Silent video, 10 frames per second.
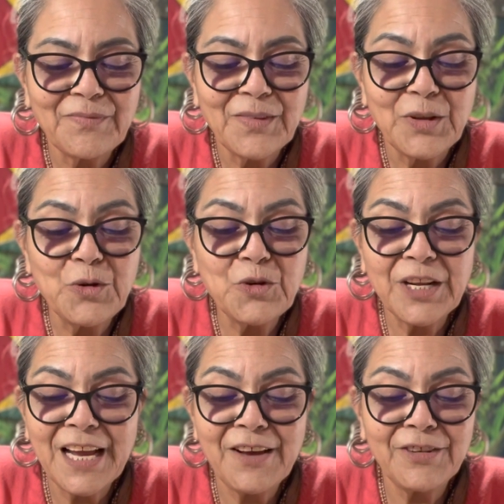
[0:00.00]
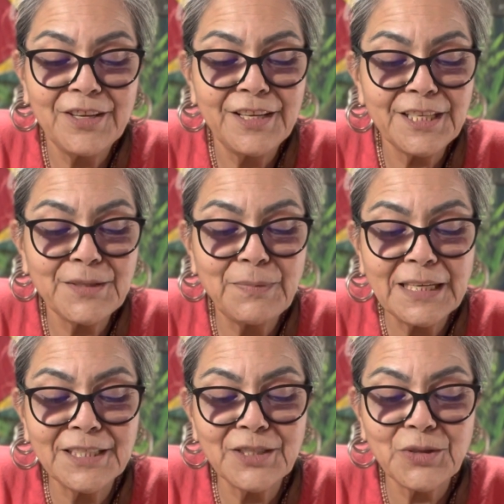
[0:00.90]
You're going to have an
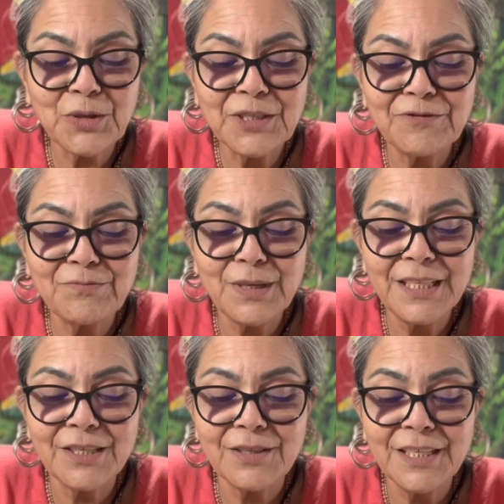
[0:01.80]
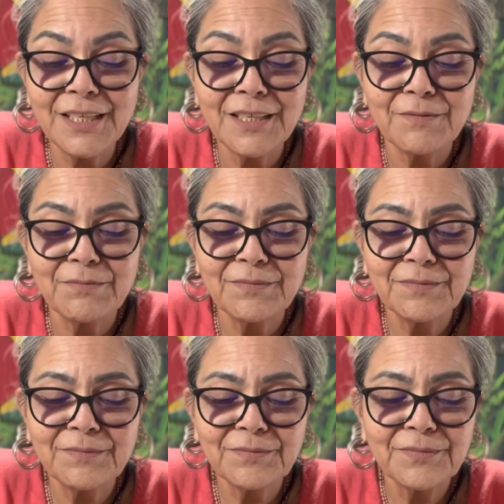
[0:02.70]
unexpected source of money or income.
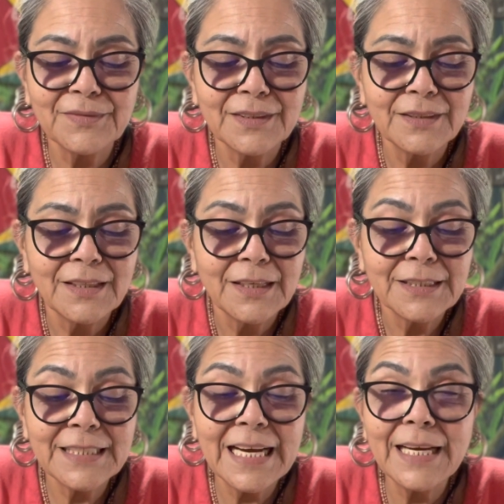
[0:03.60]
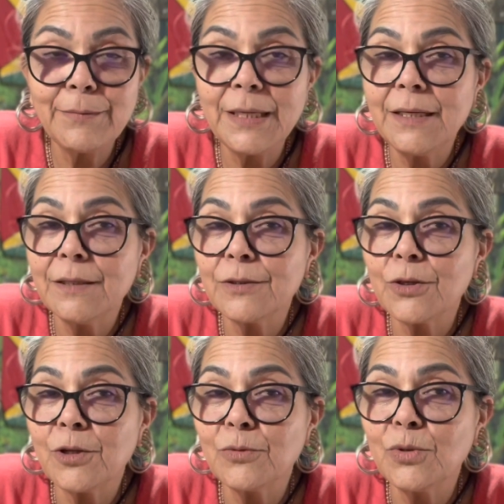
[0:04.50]
Time heals
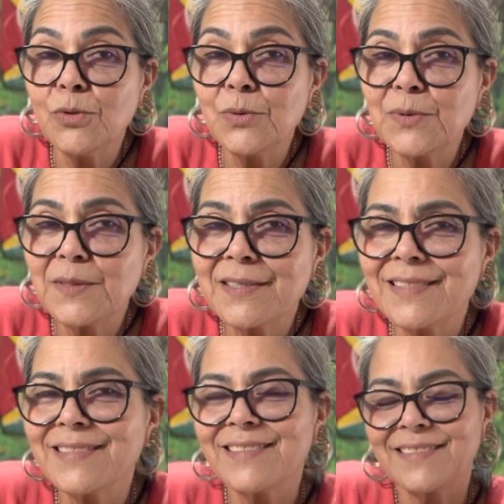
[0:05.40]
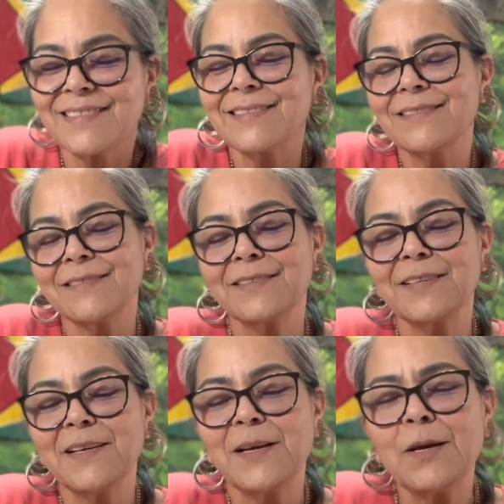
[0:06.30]
all wounds.
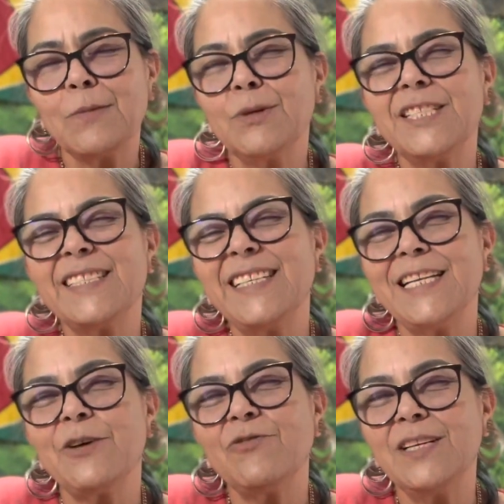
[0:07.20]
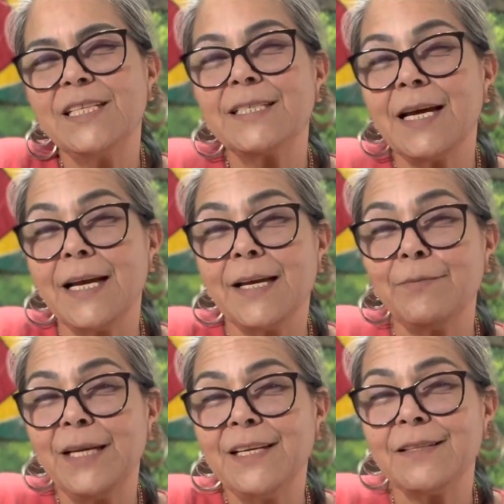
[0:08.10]
But you see, not really time
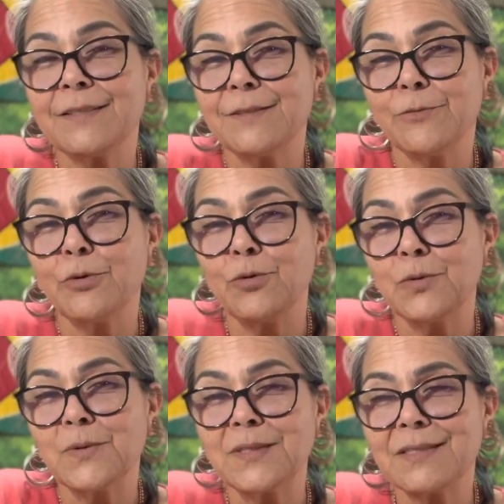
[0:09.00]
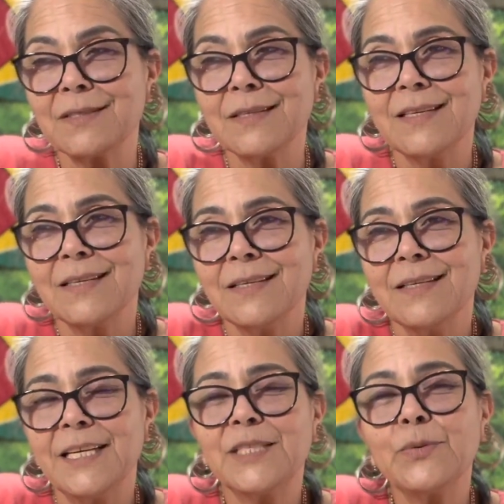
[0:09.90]
heals the wounds.
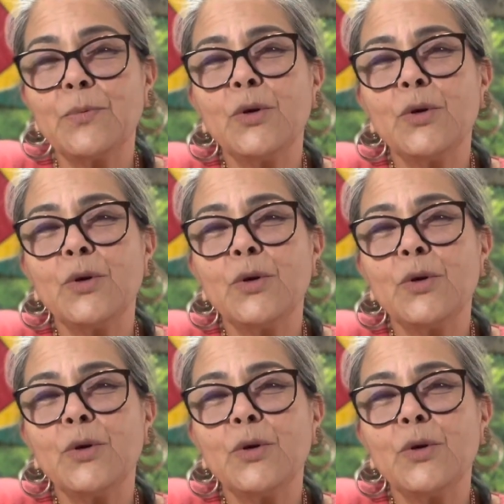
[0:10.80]
It's when we